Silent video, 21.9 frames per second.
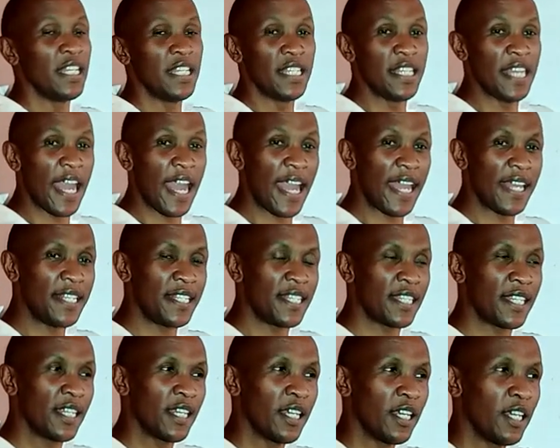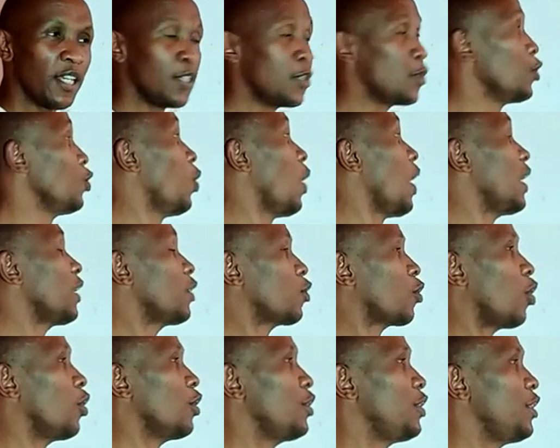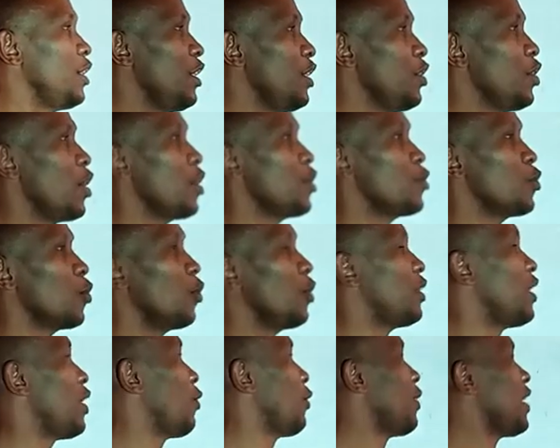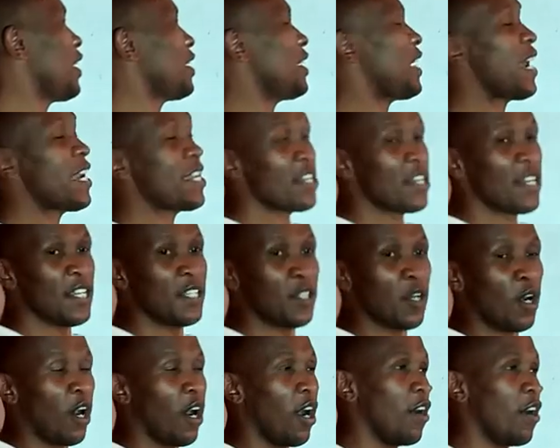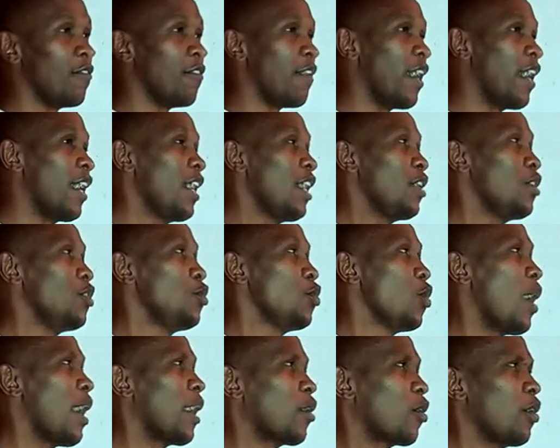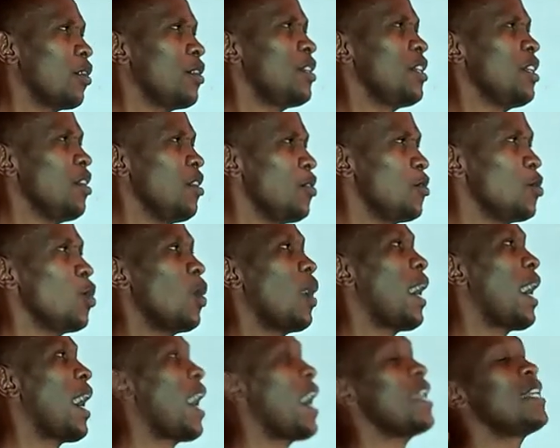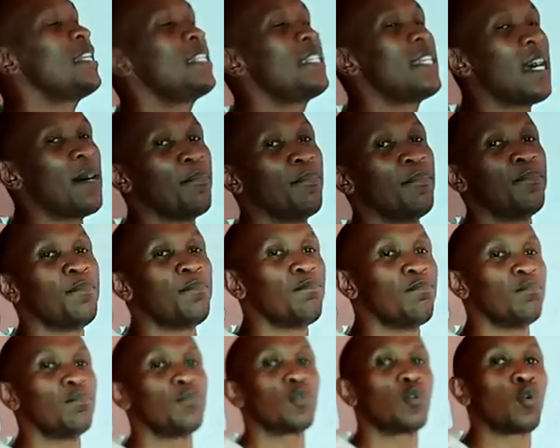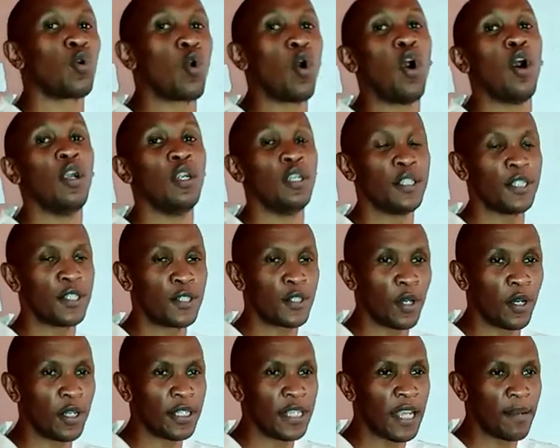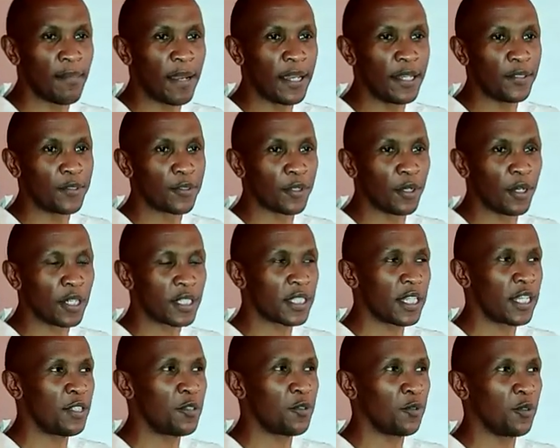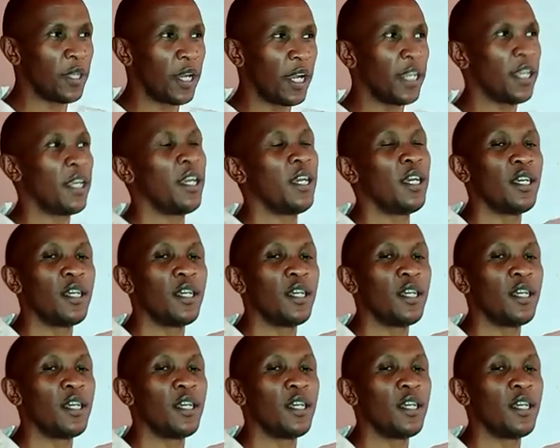Yet you are continuing to, when the reaction is over, you are continuing to add some cold sodium hydroxide to that.